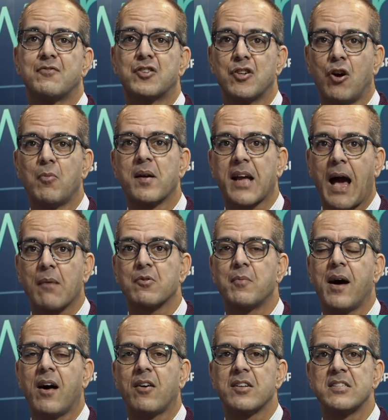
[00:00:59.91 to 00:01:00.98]
of genomic
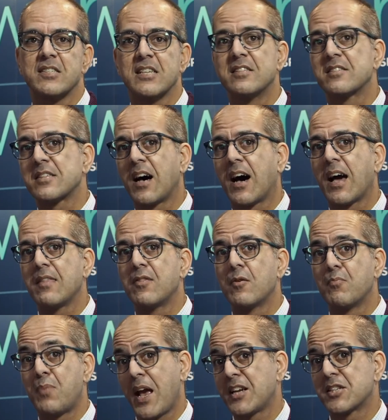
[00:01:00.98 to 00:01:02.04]
abnormalities inside
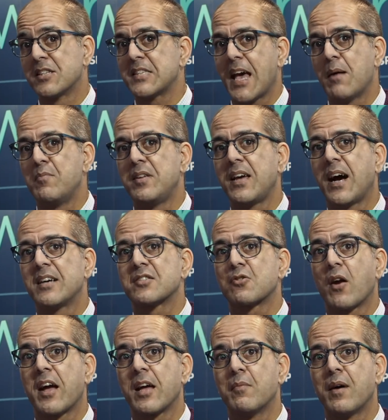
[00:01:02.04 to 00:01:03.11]
the patient's
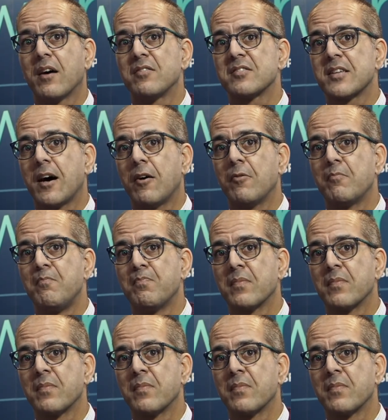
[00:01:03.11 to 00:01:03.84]
MDS or AML cell?